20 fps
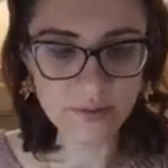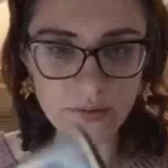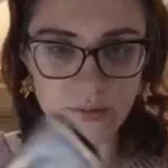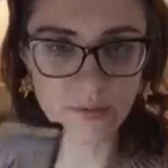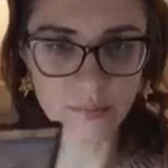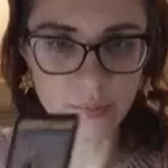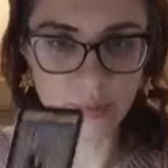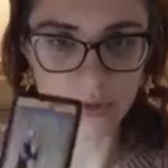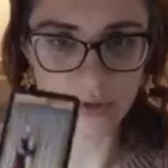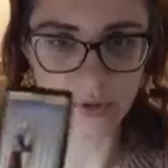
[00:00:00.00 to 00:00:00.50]

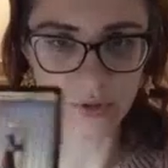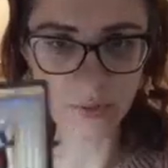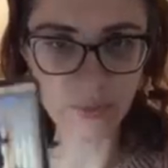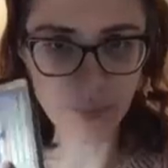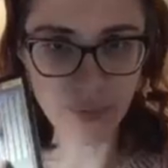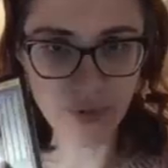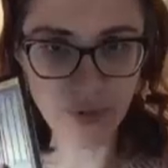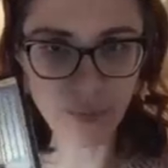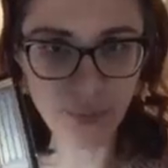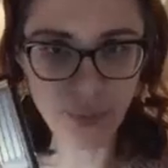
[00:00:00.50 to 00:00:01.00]
This person
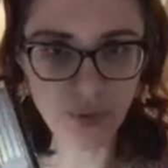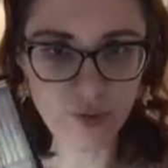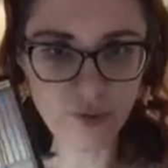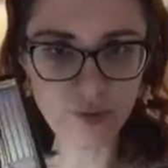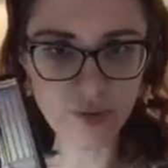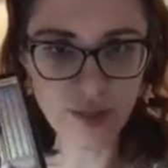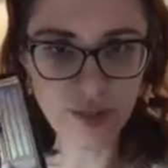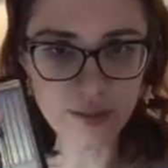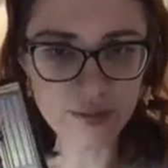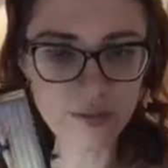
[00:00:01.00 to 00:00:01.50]

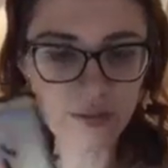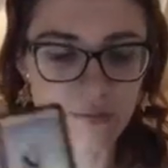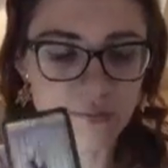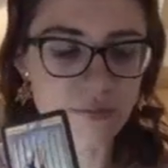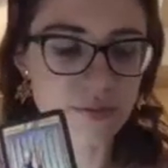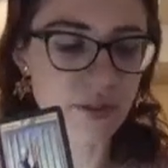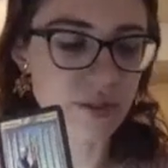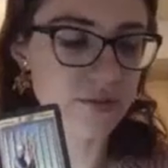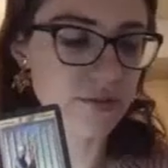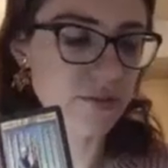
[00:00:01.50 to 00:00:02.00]
protective,
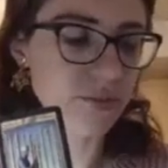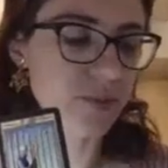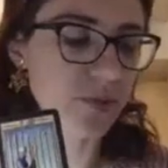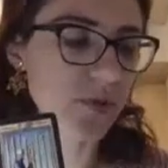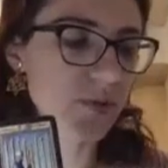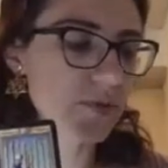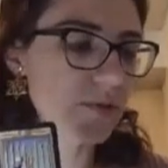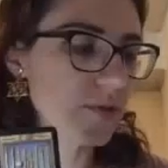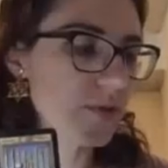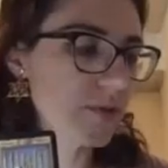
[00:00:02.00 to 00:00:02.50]
doesn't
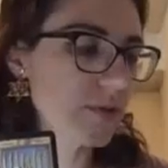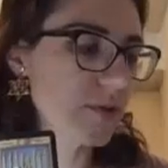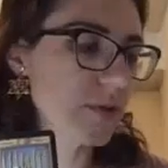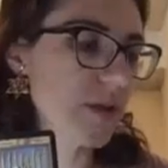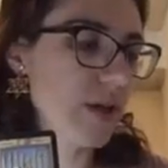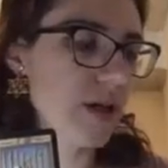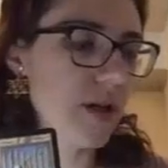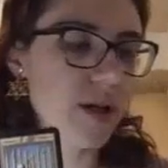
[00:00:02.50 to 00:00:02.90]
want this,